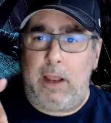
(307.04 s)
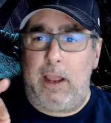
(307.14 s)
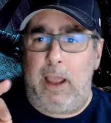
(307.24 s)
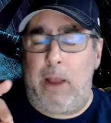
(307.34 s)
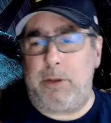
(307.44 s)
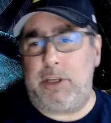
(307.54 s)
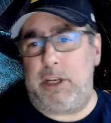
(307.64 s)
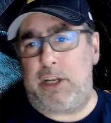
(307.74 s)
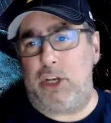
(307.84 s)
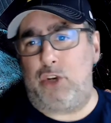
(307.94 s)
And I want you to
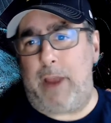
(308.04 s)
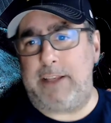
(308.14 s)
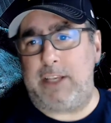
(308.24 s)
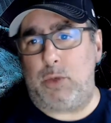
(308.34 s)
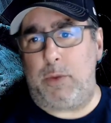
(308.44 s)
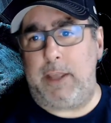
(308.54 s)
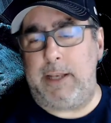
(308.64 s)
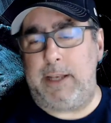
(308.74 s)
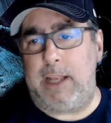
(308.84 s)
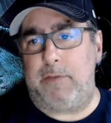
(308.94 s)
contrast this with the
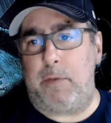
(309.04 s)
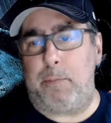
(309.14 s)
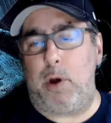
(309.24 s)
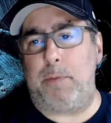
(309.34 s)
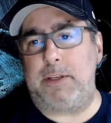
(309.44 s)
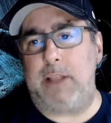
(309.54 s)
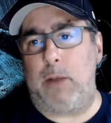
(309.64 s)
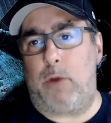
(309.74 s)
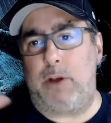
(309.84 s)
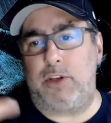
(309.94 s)
idea of a purpose that
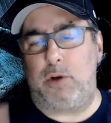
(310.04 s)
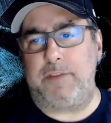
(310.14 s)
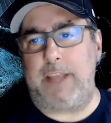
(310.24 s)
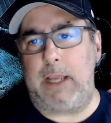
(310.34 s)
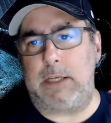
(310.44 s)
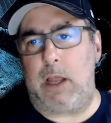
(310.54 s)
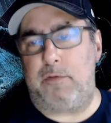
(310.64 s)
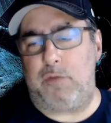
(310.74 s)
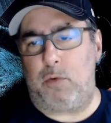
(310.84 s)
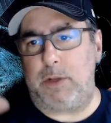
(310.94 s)
one sort of takes
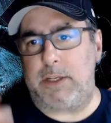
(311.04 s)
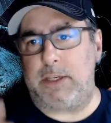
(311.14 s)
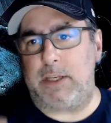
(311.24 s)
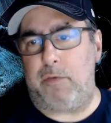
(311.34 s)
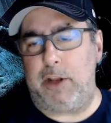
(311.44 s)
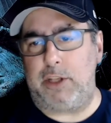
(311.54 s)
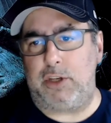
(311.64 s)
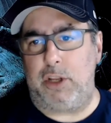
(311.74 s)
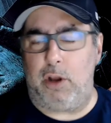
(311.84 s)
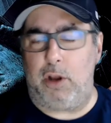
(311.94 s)
on for oneself, right? So,
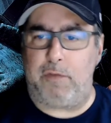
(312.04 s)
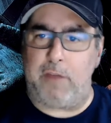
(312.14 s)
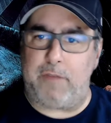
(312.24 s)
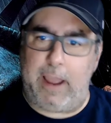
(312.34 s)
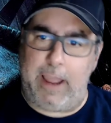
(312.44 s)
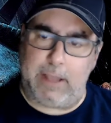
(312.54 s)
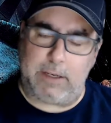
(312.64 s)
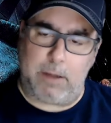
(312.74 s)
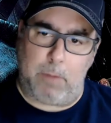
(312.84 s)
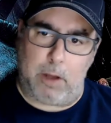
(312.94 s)
if I
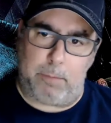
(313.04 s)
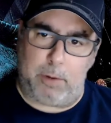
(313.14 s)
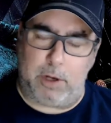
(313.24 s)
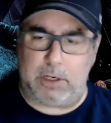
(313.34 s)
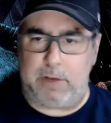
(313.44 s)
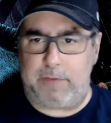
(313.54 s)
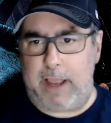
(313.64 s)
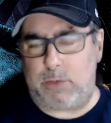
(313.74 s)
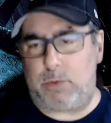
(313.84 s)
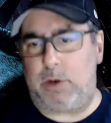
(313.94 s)
ask a modern person, if I
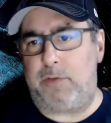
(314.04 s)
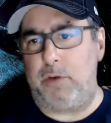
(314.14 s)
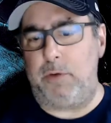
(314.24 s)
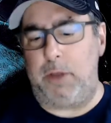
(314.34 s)
ask one of you,